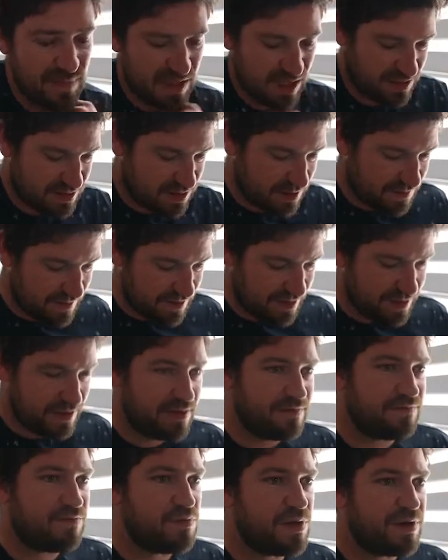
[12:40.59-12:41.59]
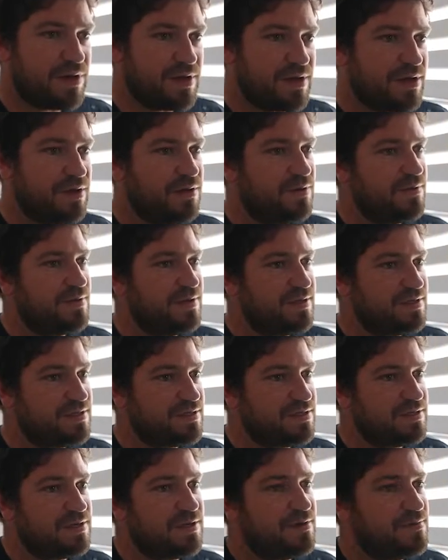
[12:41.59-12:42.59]
So I'm thinking of working on
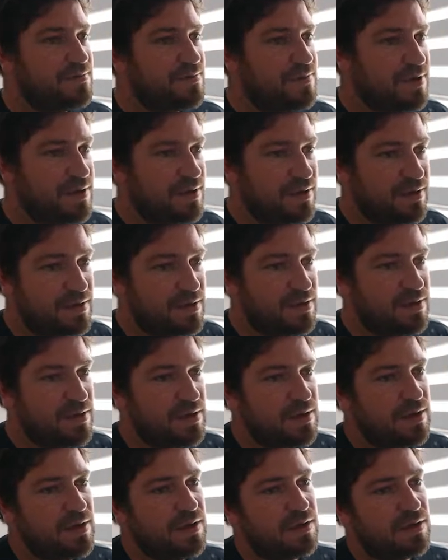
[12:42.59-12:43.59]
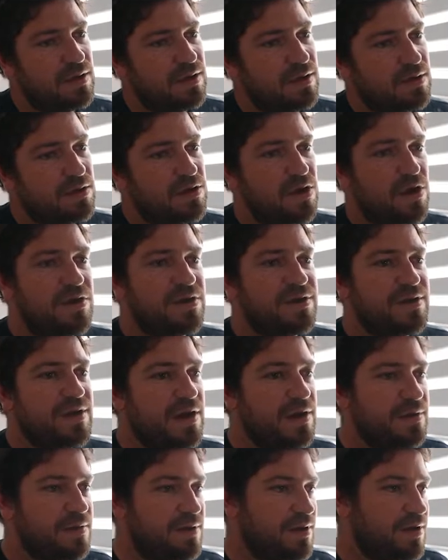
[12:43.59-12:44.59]
this little garden
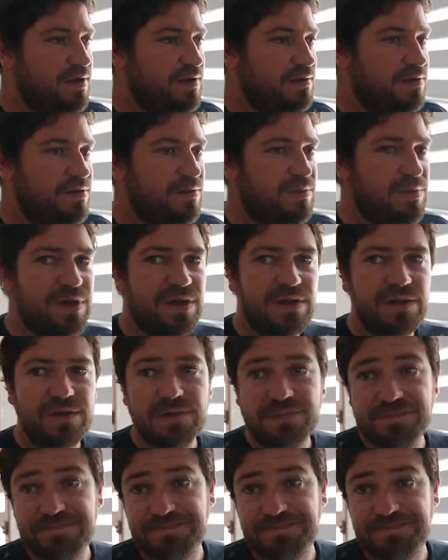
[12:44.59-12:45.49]
area here in the middle.